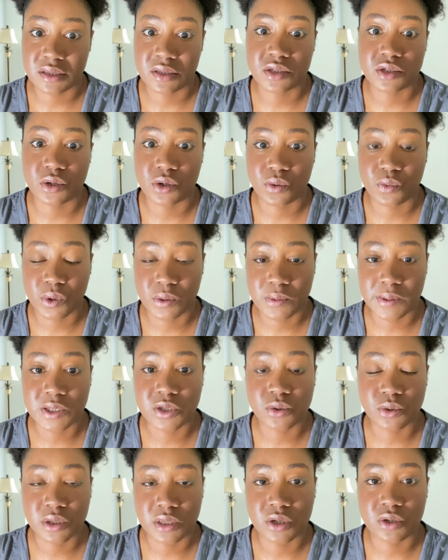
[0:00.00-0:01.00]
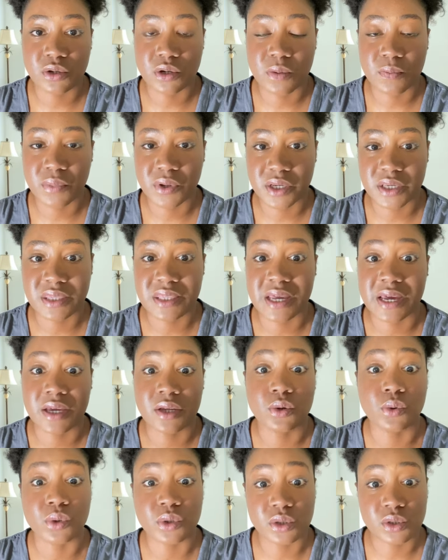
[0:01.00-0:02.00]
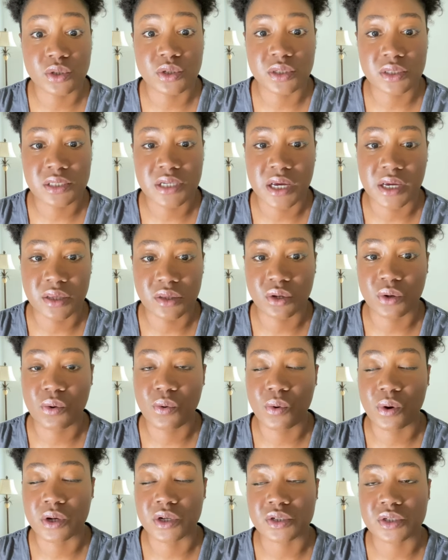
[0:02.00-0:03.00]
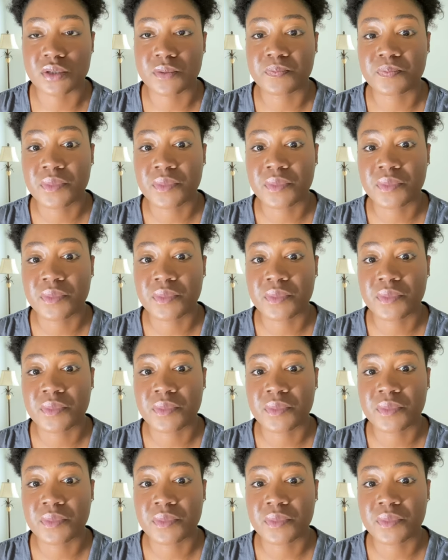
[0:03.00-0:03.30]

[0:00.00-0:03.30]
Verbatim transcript: So you want to make sure that you complete that in order to stay in the course.